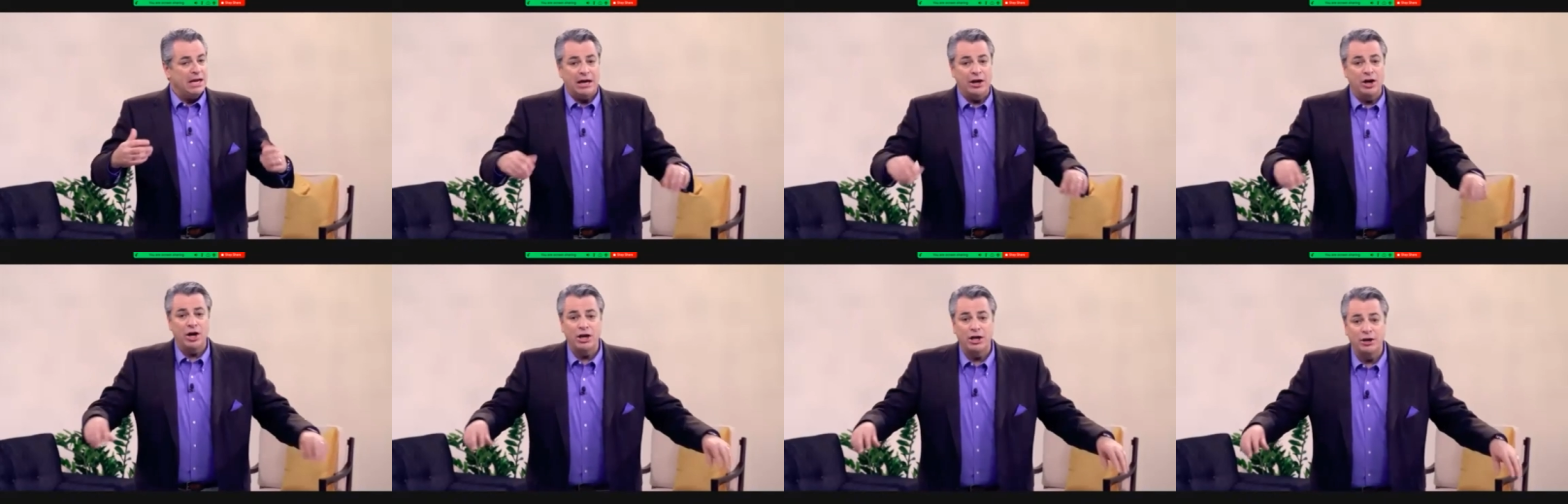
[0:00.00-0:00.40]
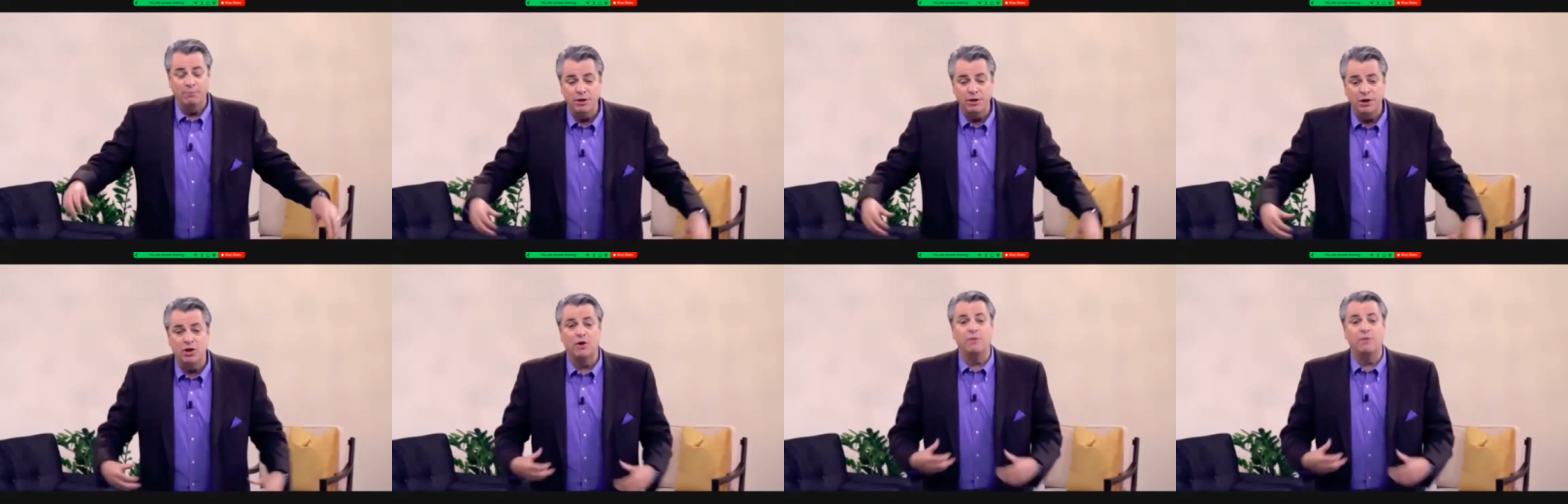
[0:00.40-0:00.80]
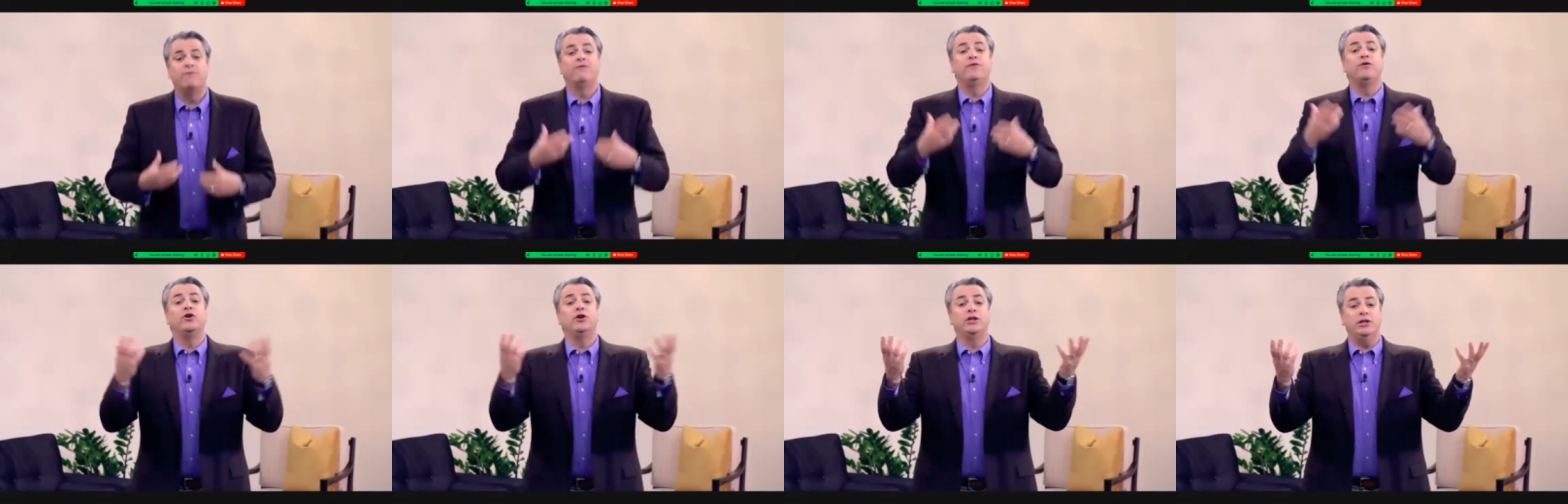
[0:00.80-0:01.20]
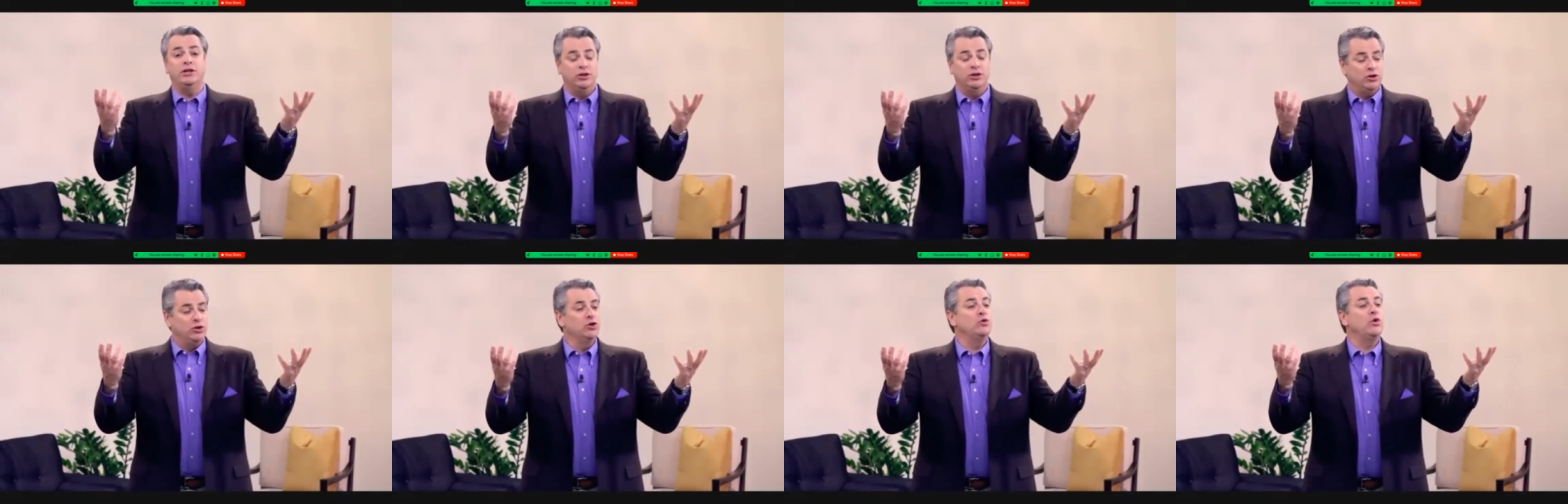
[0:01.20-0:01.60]
and I can become
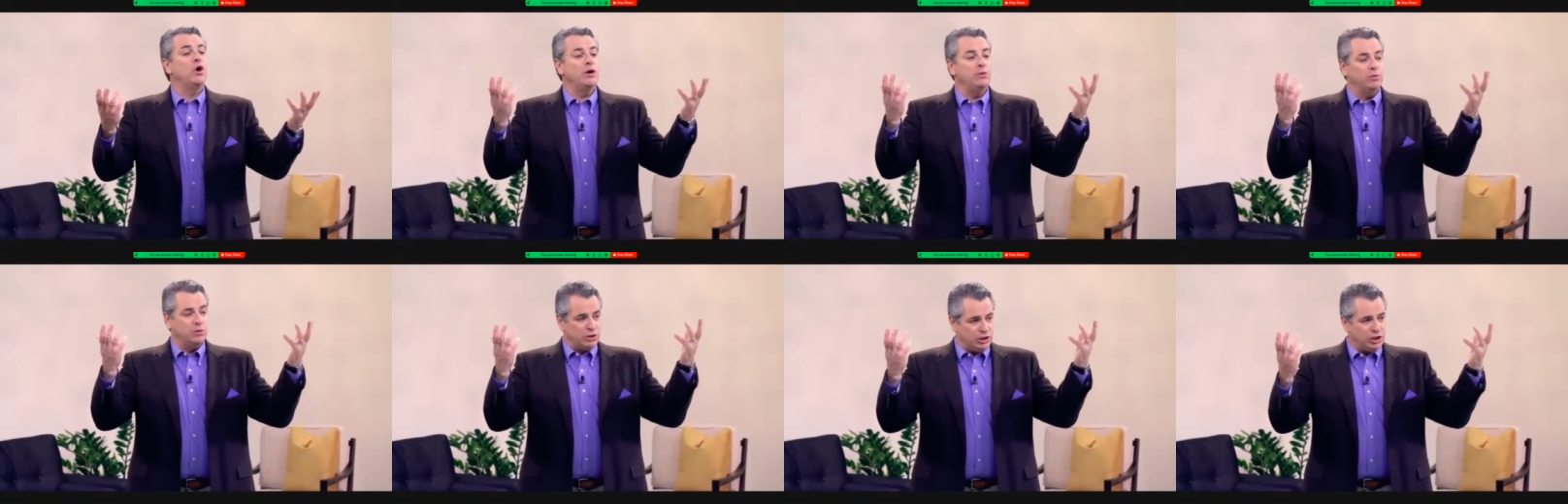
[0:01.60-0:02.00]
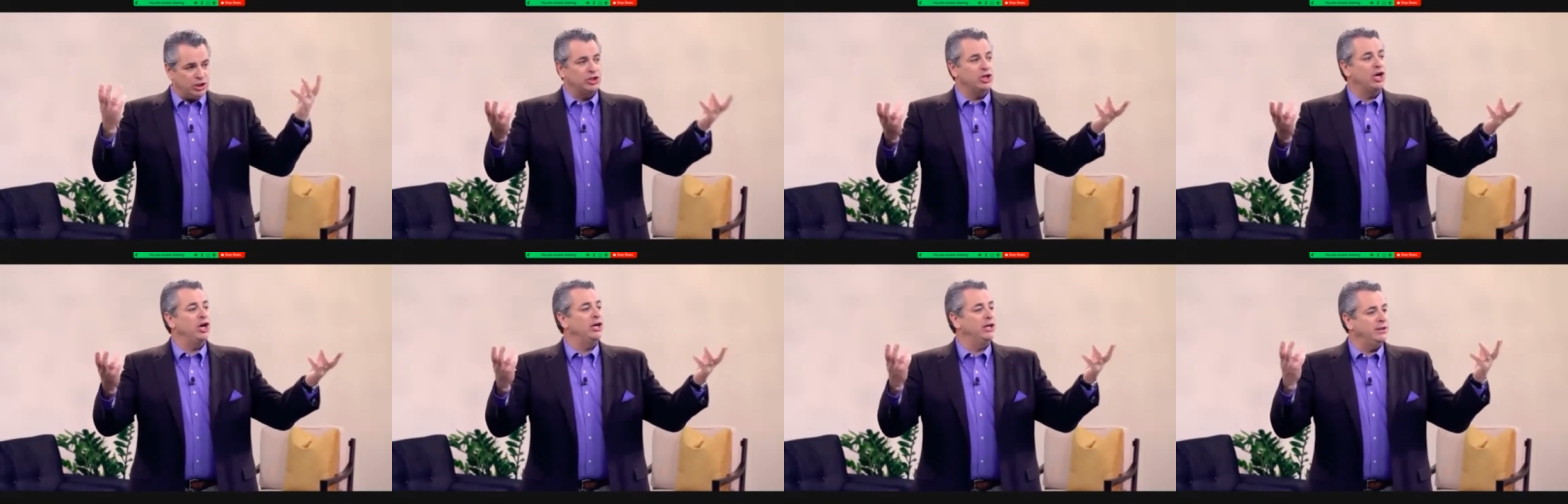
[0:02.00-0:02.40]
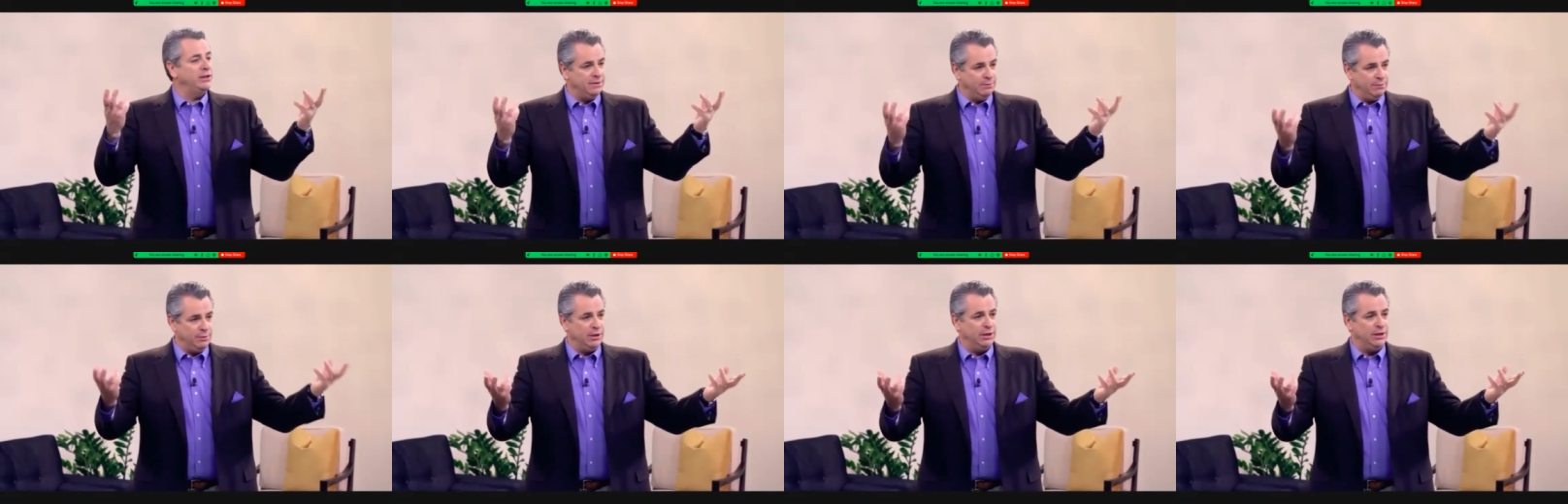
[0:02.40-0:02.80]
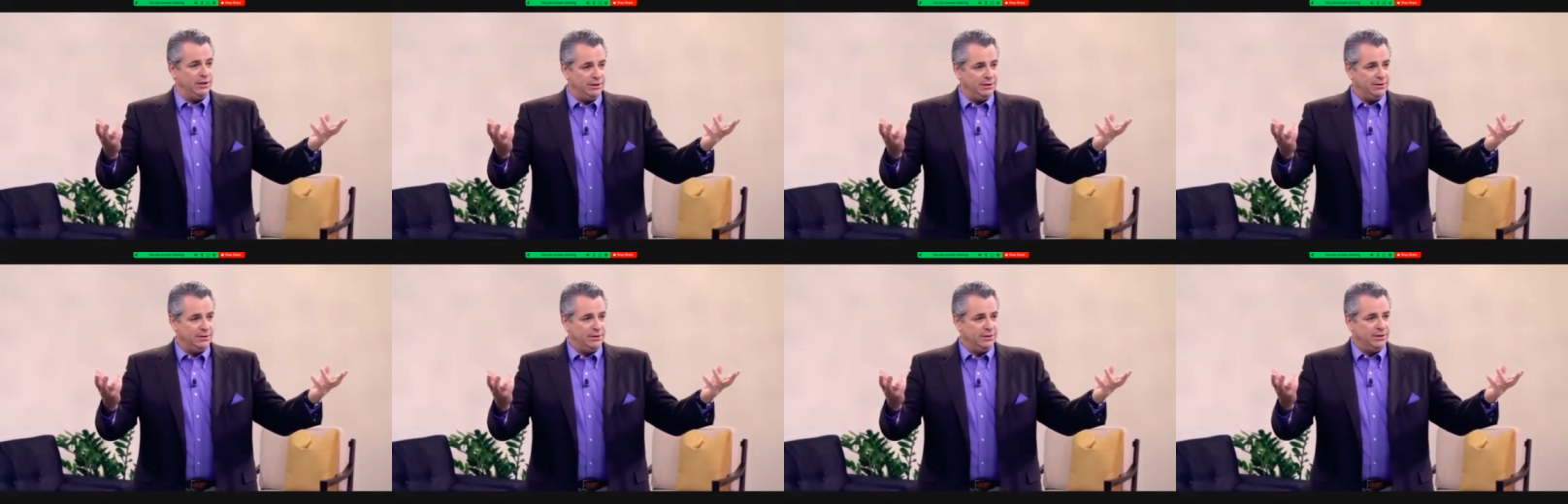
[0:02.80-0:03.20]
fully who I was designed to be.